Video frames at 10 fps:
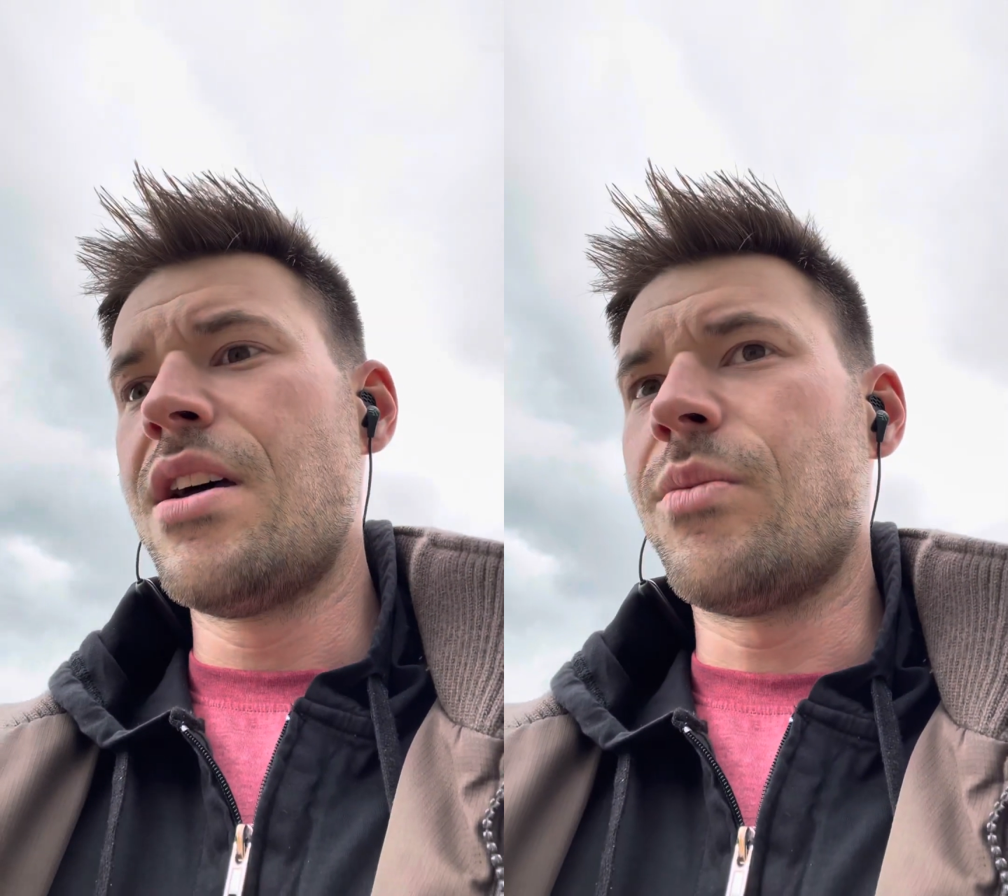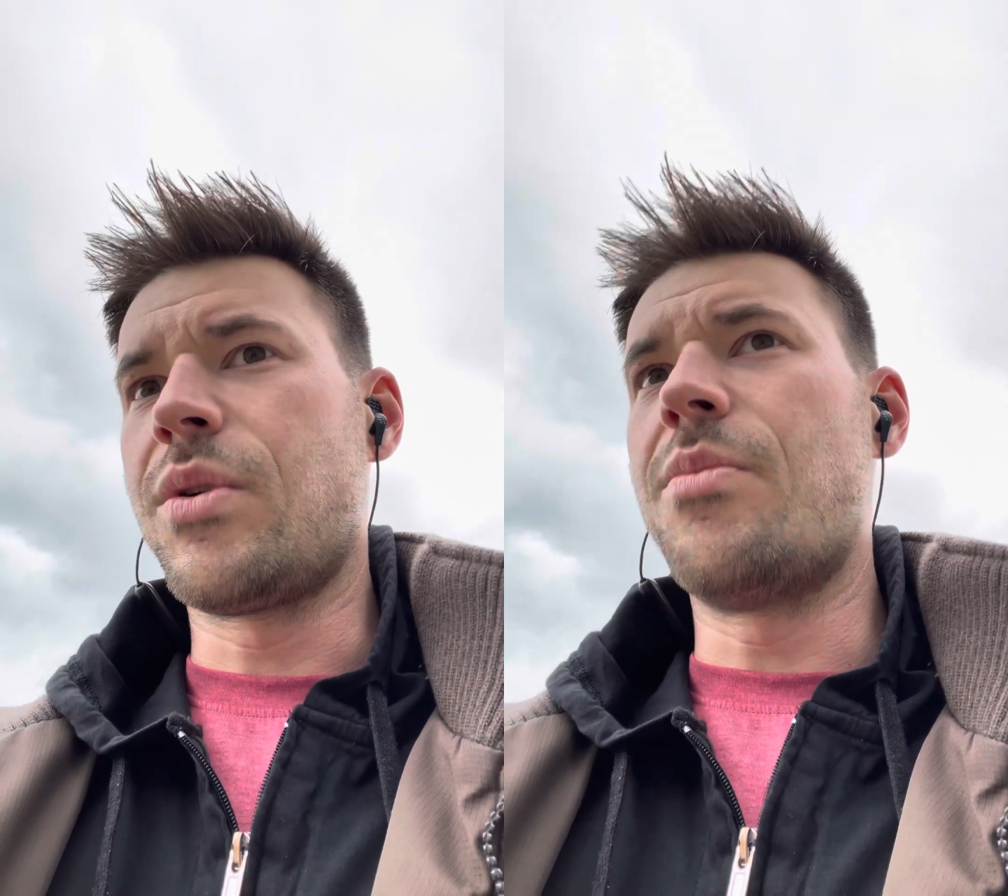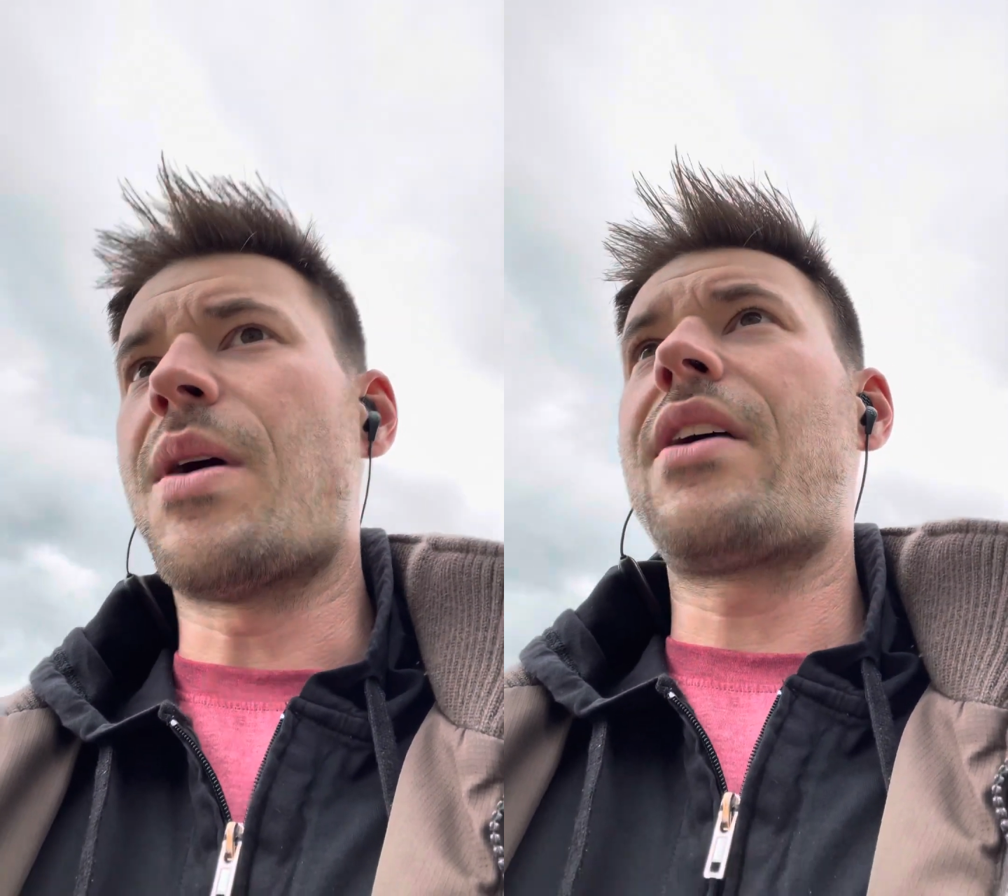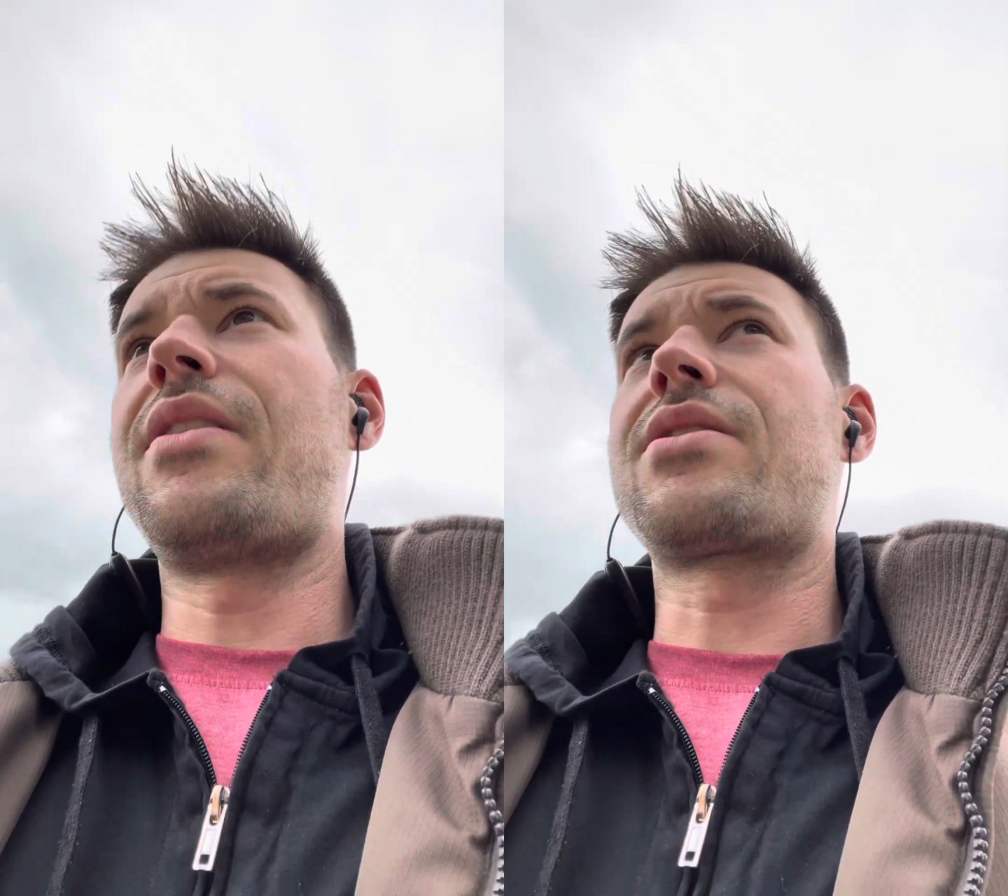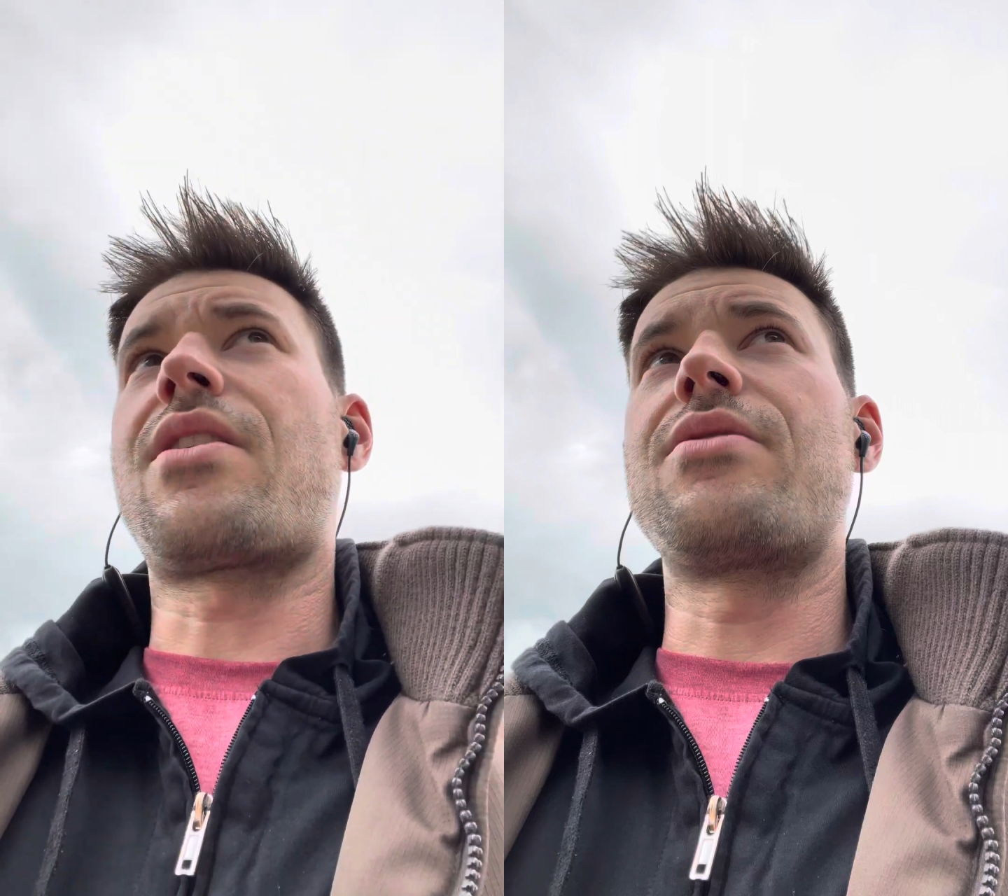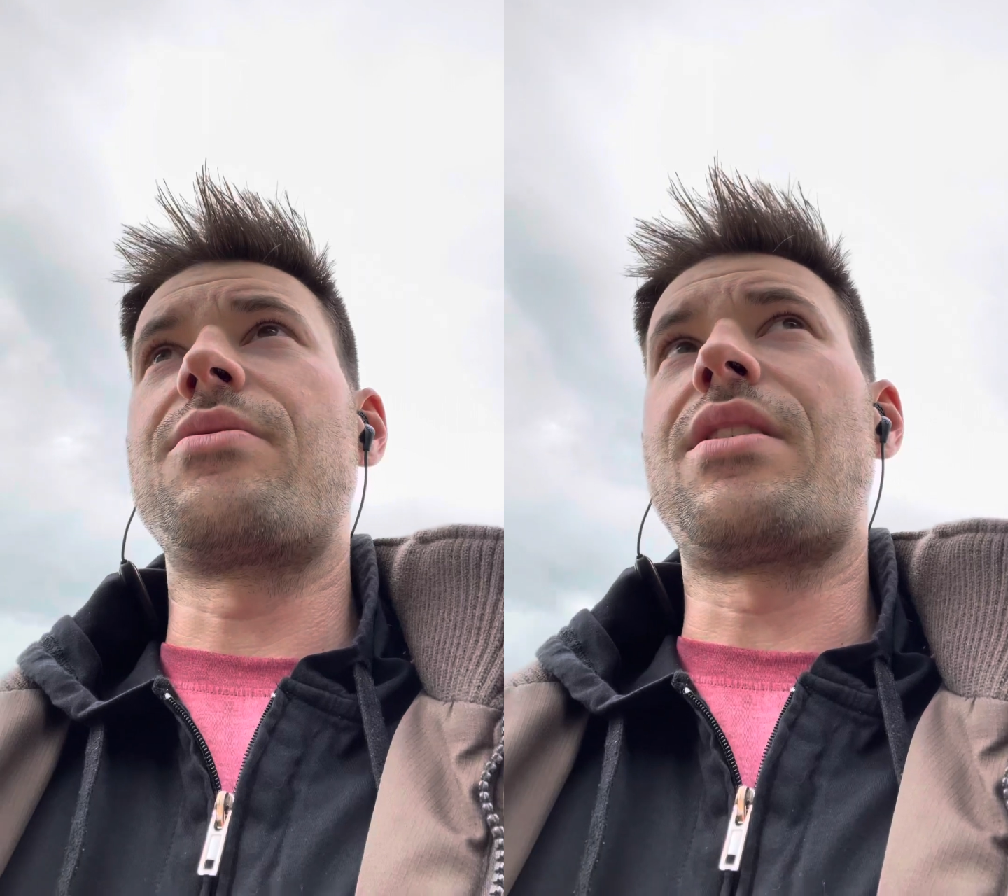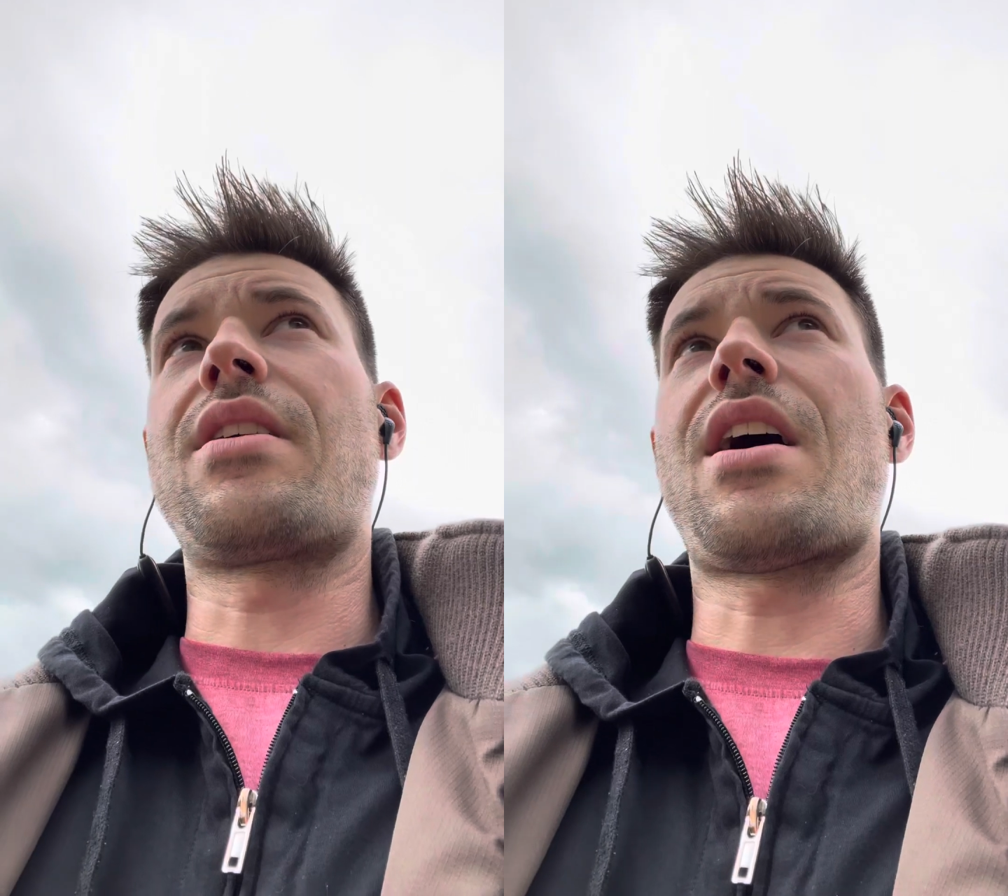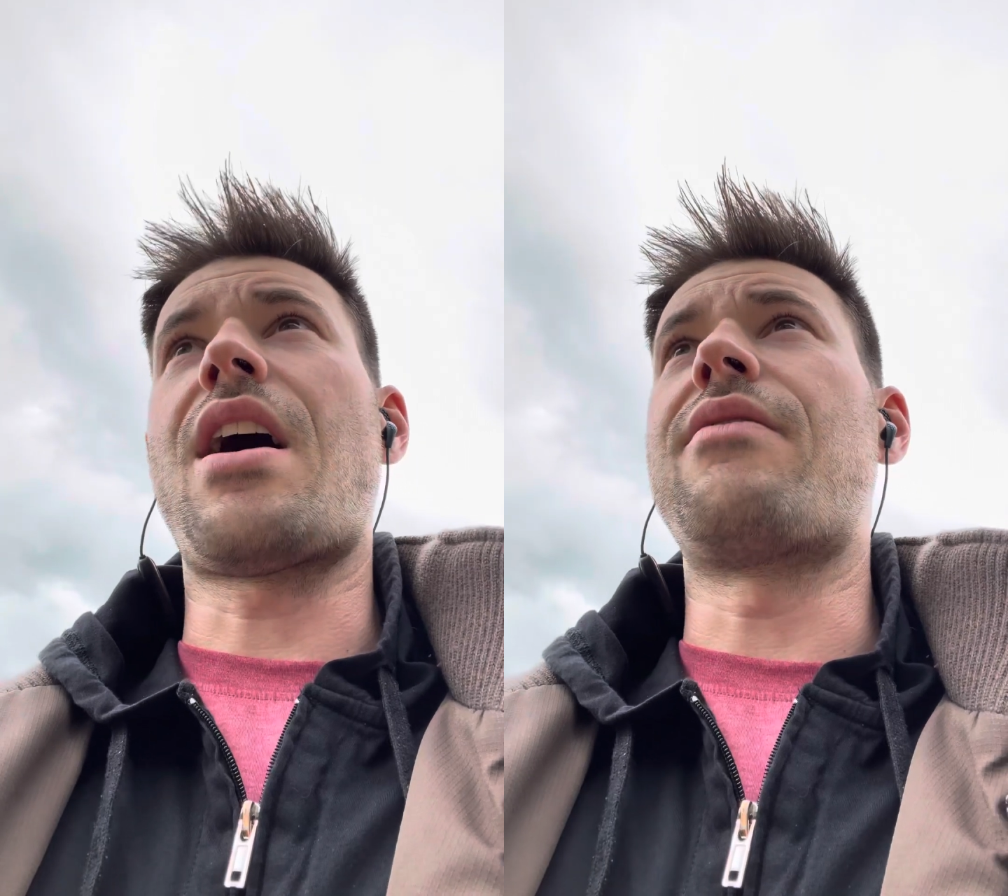when you're buying these cars with high